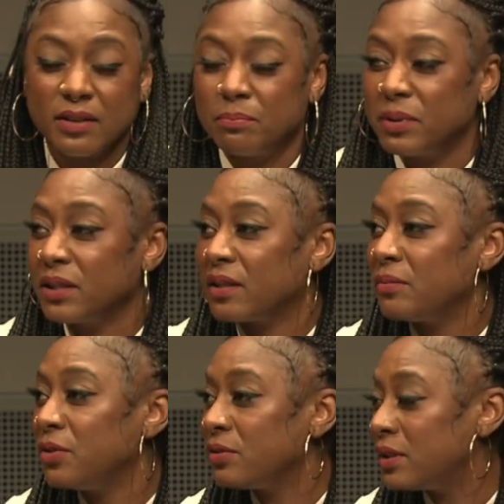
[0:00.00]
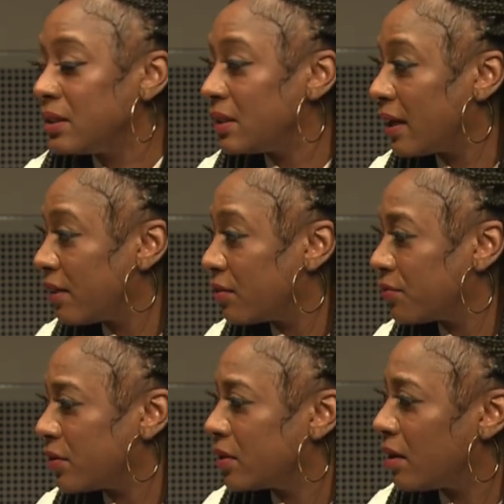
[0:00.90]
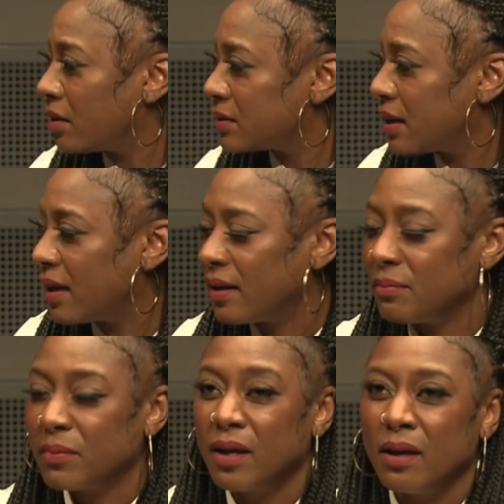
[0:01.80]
had been in community together for a long time,